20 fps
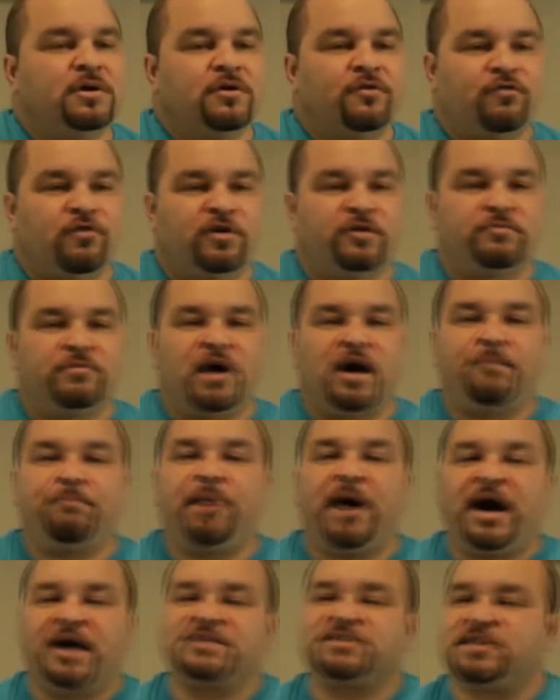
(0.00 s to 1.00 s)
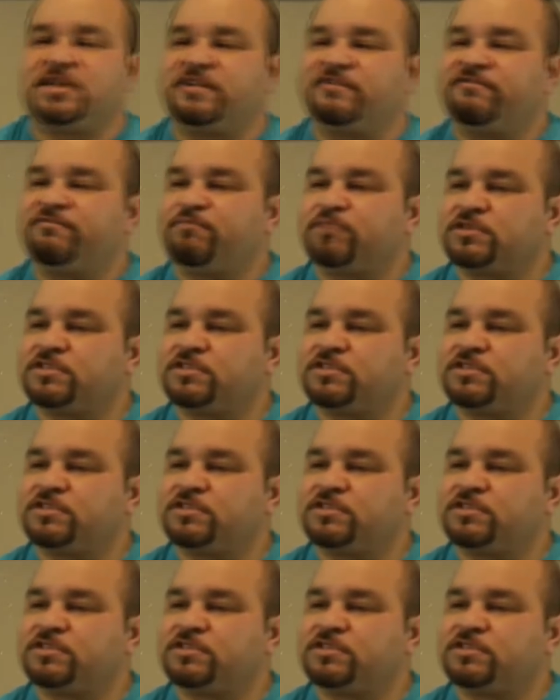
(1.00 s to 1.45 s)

from a positive